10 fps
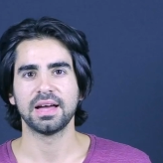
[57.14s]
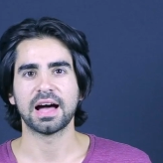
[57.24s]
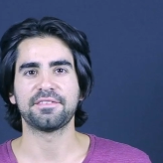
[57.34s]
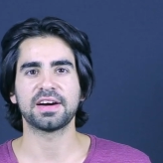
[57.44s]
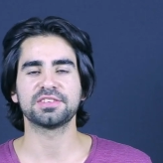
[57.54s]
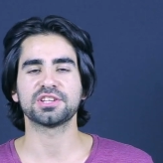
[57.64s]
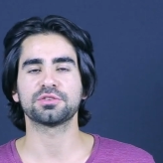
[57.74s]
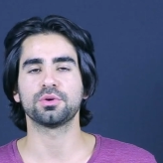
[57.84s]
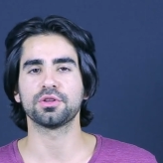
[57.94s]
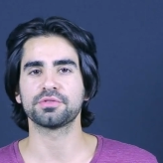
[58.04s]
I've had a
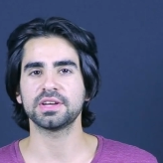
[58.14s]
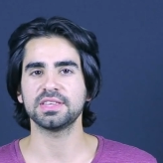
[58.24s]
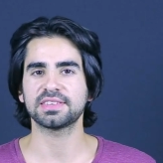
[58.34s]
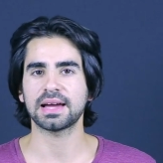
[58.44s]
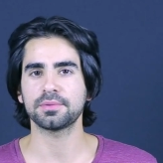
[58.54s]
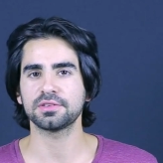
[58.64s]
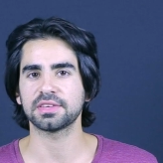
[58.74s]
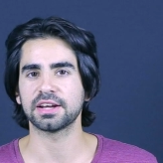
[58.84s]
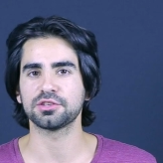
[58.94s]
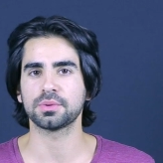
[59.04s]
chance with all three of these cameras,
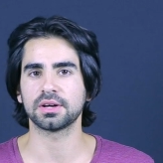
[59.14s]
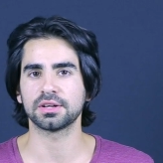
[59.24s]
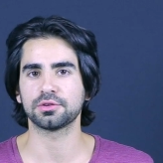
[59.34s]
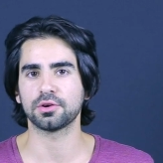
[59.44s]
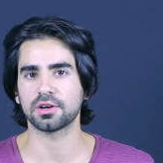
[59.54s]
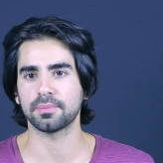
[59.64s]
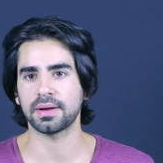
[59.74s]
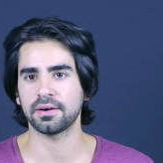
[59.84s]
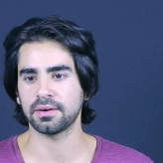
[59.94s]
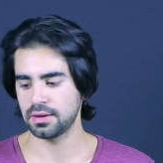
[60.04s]
and I just wanted to talk
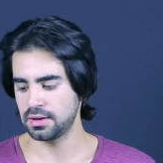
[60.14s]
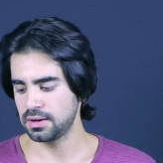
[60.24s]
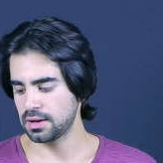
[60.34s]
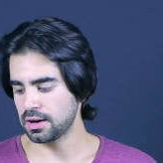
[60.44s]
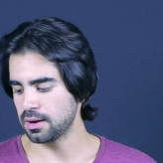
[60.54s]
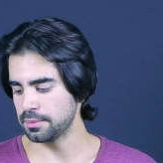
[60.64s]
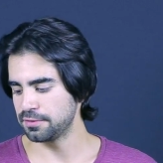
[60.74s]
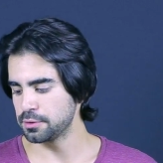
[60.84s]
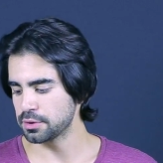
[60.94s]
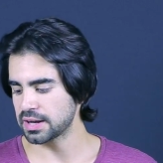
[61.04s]
about
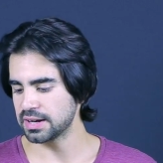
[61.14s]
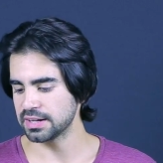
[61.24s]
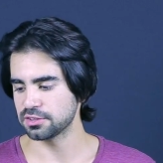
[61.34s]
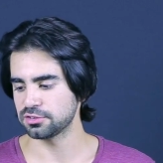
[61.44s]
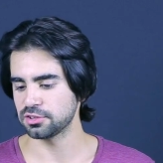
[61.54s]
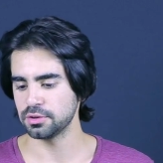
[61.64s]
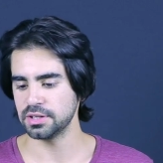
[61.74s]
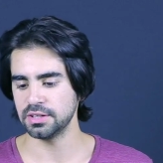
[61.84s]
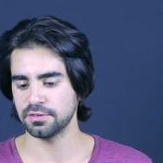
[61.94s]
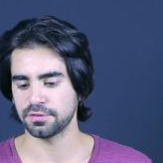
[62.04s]
if you were getting into
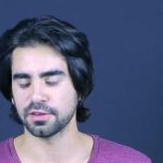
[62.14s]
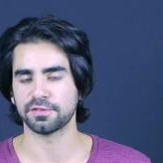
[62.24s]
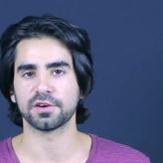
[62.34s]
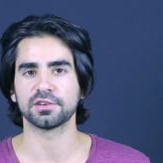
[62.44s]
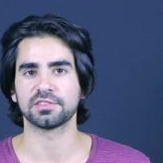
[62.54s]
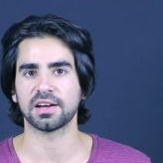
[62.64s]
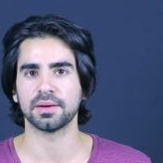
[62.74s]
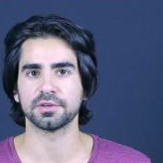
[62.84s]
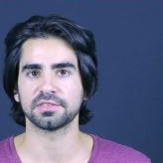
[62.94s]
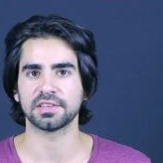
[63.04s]
Sony for the first
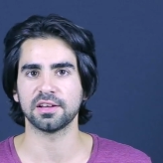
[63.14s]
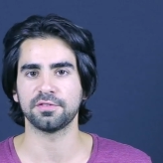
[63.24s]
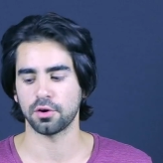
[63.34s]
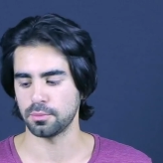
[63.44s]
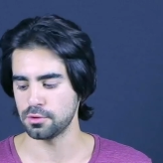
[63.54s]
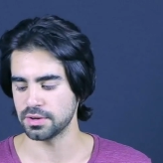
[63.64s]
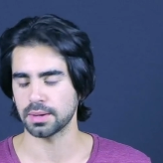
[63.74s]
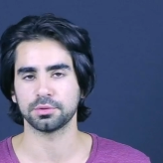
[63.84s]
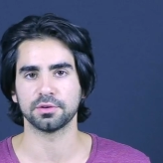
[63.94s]
time yourself or moving up